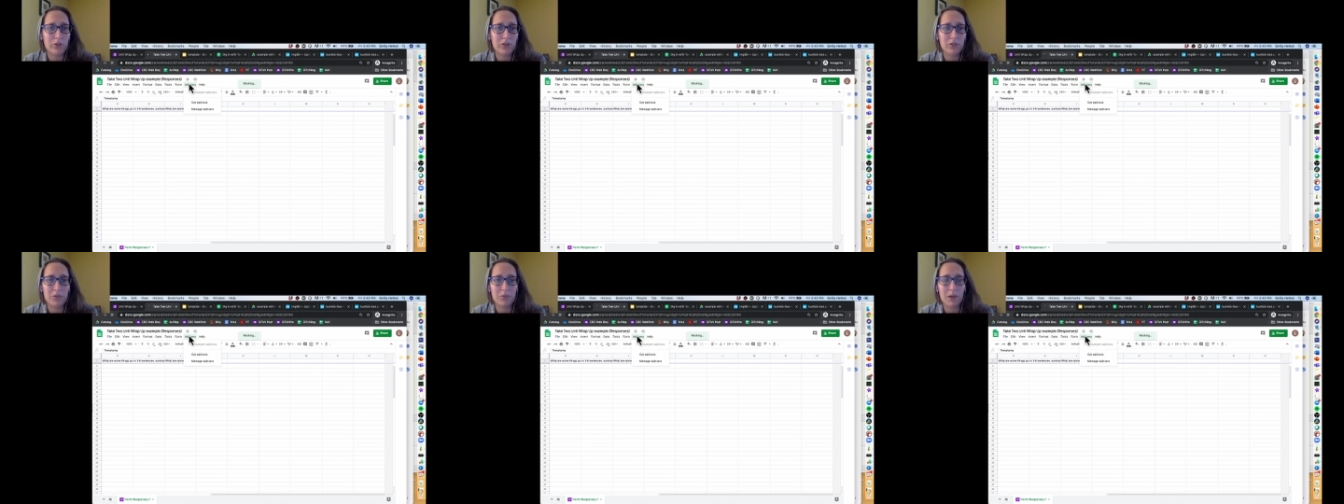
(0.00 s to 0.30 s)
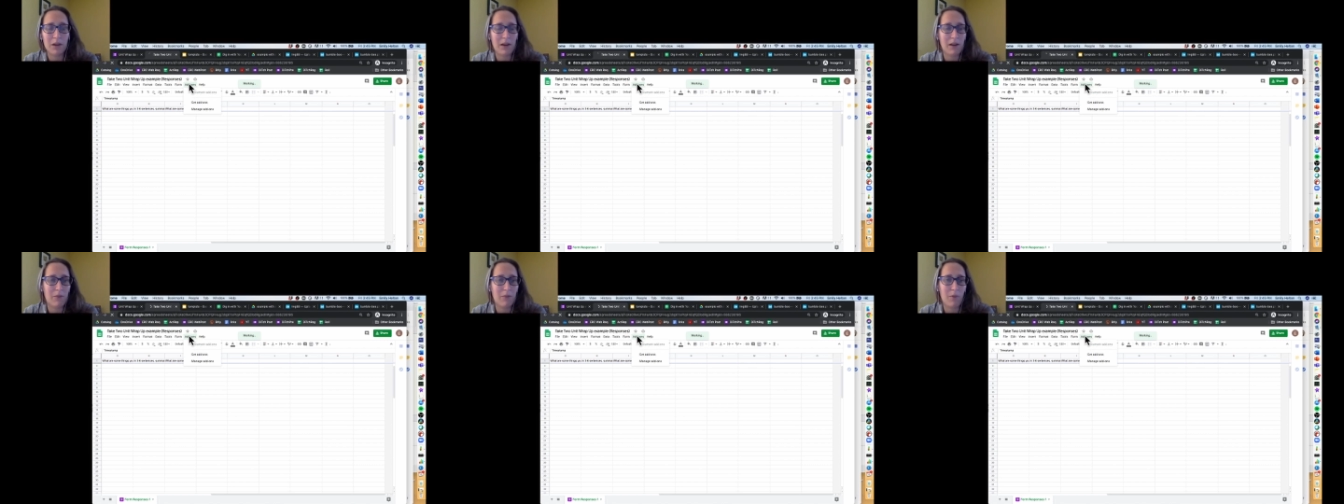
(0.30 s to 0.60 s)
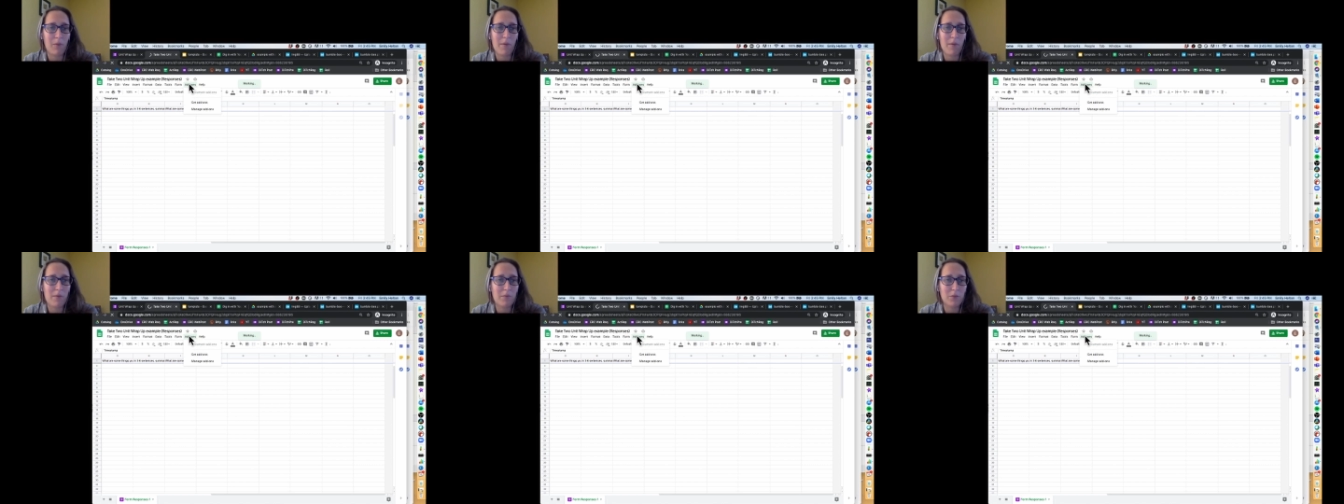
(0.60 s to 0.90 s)
to where it
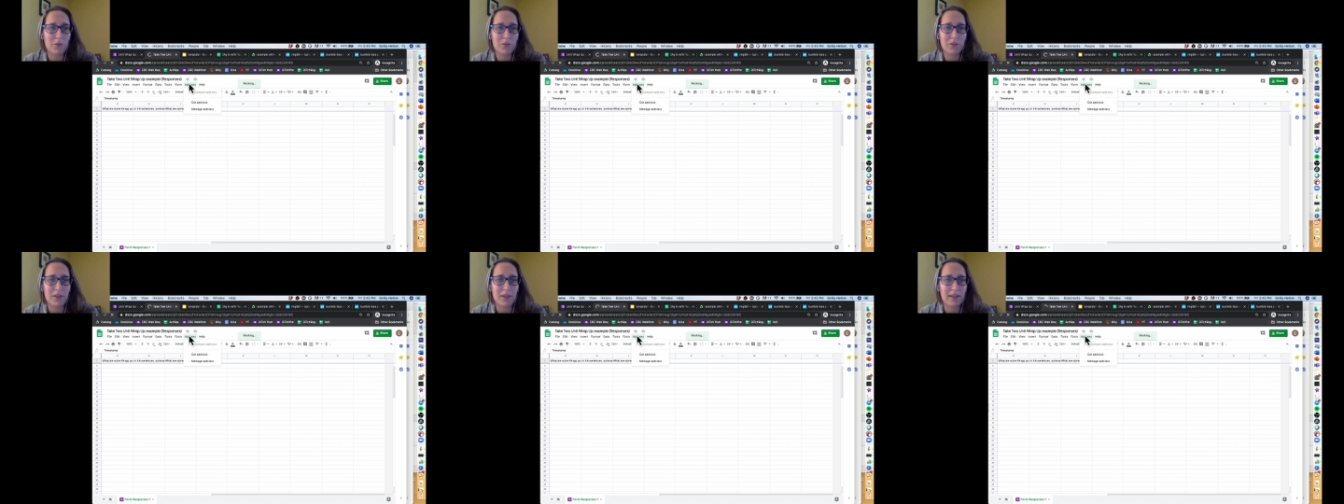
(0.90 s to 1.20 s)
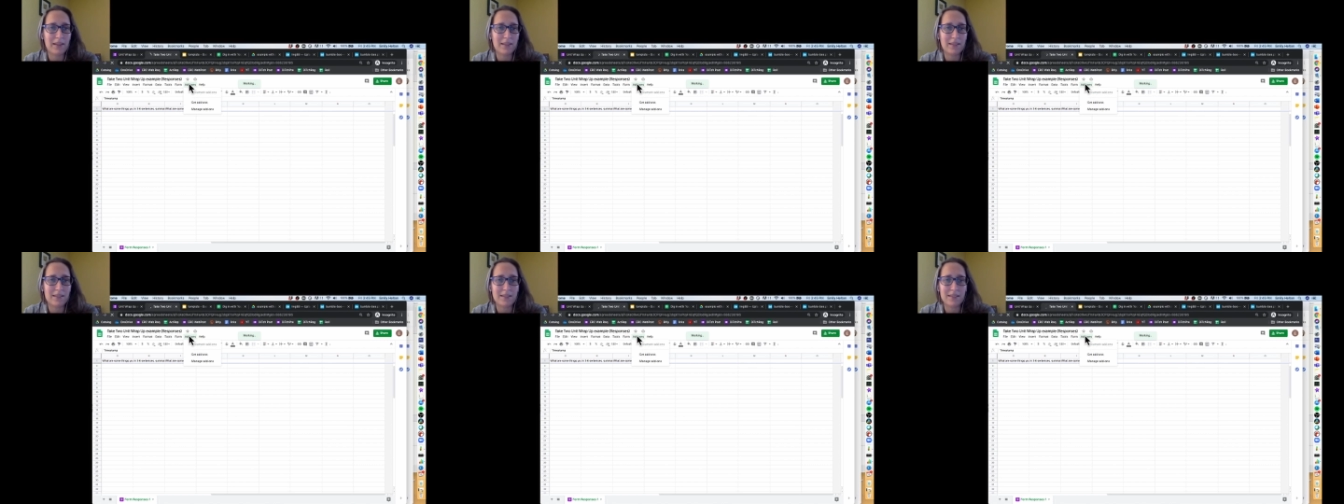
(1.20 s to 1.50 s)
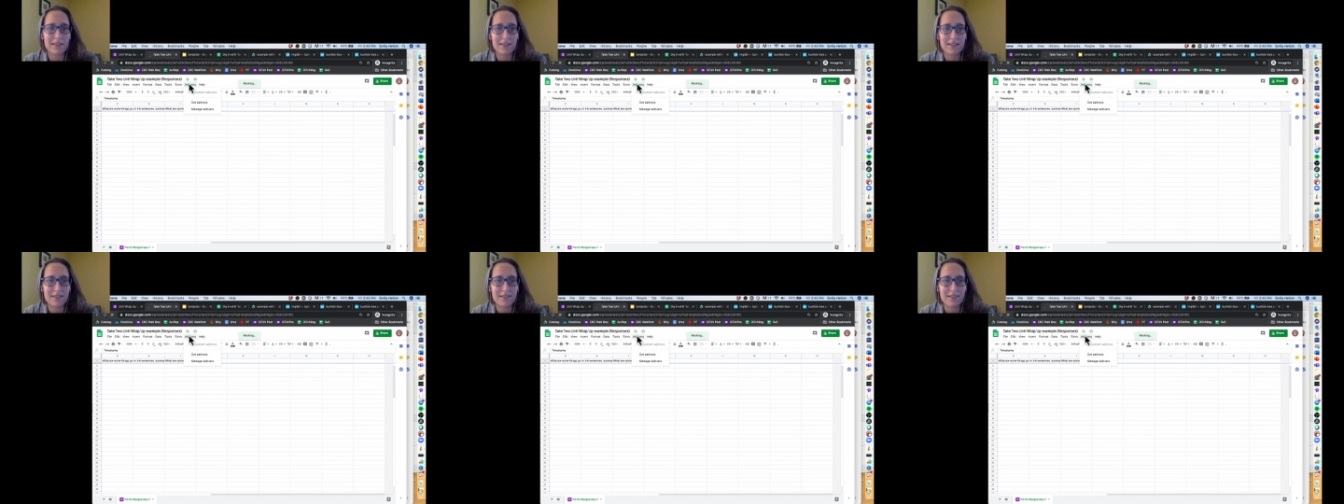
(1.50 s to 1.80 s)
remembers that it
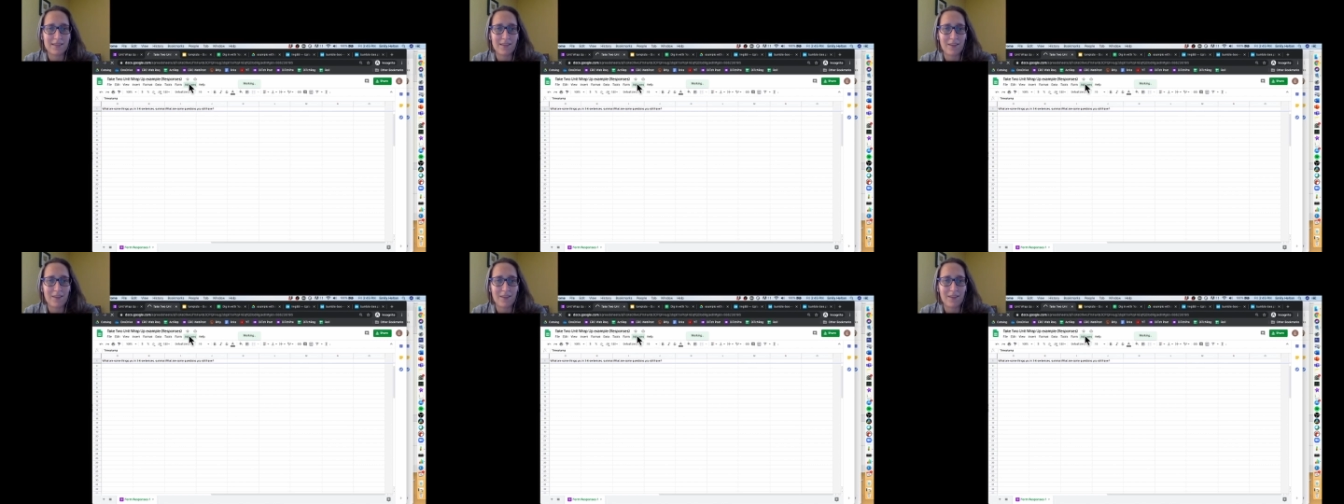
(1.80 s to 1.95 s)
sees